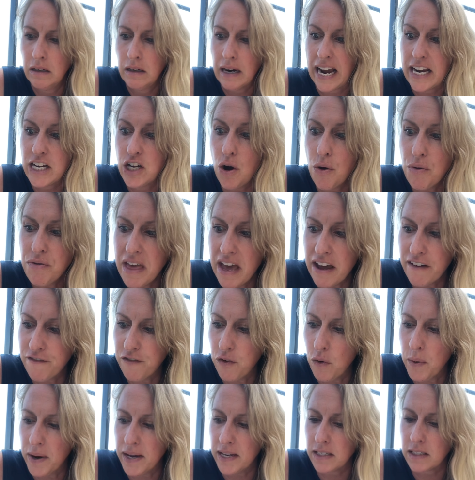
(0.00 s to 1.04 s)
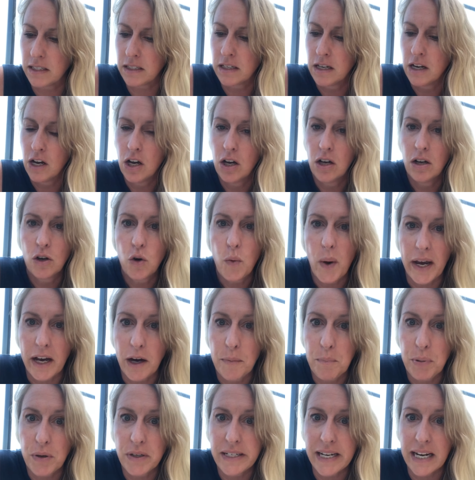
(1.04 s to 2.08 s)
I know that voice! Quick,
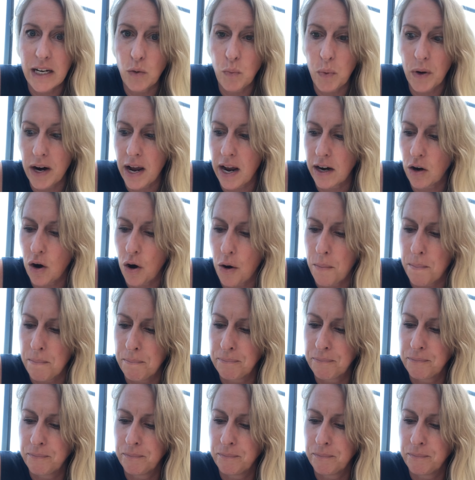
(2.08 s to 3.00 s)
pretend we're not home."